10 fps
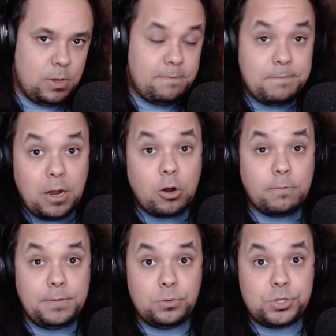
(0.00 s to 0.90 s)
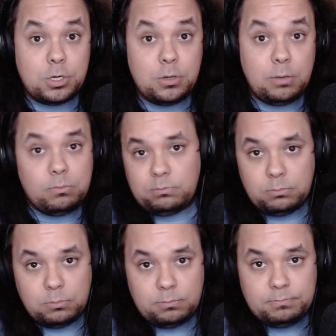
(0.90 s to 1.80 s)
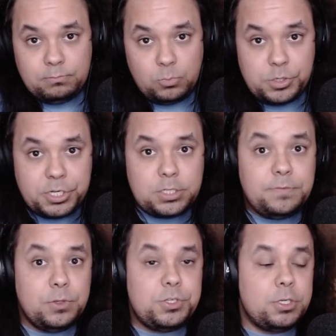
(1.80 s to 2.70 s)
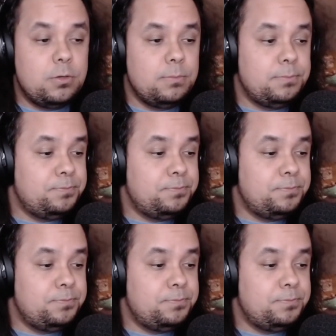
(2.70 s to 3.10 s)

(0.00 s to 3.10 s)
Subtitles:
A fairer future. A more just future.